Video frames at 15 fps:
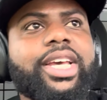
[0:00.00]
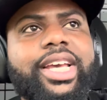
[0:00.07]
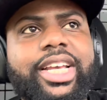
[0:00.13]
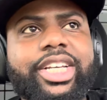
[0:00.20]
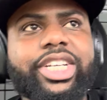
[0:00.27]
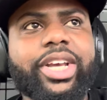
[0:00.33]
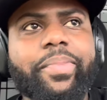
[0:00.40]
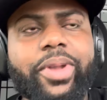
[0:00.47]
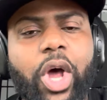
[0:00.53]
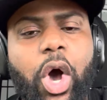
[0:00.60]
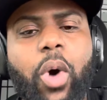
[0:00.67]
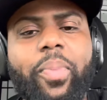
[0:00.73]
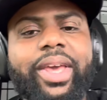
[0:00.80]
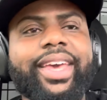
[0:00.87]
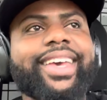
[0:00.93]

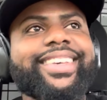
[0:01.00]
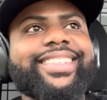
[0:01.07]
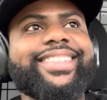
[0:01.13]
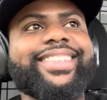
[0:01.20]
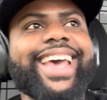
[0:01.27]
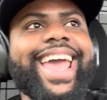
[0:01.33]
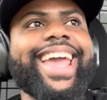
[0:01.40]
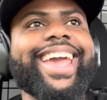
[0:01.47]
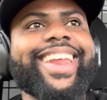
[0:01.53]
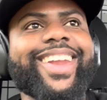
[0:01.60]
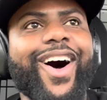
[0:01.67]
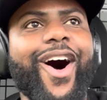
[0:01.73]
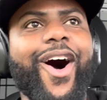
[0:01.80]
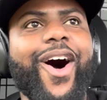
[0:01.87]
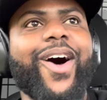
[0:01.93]
Shibnobi is taking
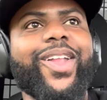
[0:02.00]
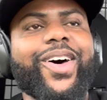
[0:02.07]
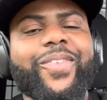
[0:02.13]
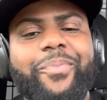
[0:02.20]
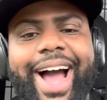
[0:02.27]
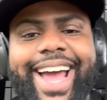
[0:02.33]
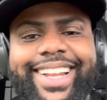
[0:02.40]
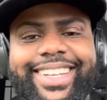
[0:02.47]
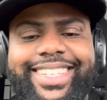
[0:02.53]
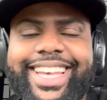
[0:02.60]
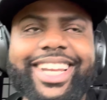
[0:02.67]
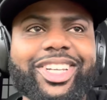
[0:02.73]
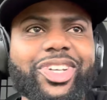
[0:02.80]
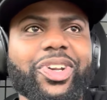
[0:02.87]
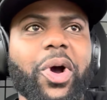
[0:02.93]
all of my
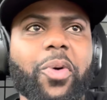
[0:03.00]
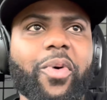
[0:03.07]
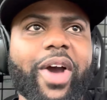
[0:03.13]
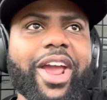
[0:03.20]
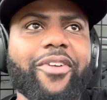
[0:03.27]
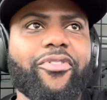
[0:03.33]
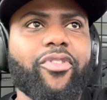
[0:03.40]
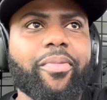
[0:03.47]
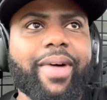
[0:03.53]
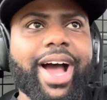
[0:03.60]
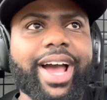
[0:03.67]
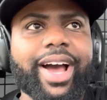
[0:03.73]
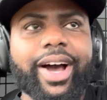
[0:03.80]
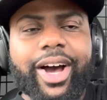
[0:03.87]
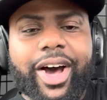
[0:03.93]
attention away from
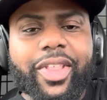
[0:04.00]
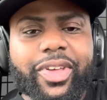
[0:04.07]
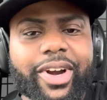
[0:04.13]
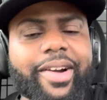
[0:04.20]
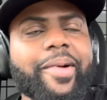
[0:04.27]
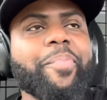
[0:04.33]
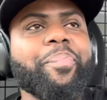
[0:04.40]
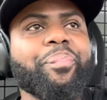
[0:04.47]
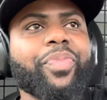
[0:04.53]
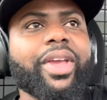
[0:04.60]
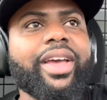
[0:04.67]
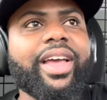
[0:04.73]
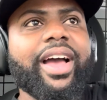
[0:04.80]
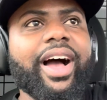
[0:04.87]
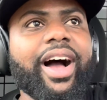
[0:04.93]
my other
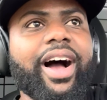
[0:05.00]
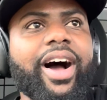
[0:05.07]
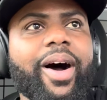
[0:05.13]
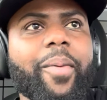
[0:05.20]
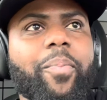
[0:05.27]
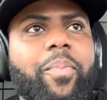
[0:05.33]
uh,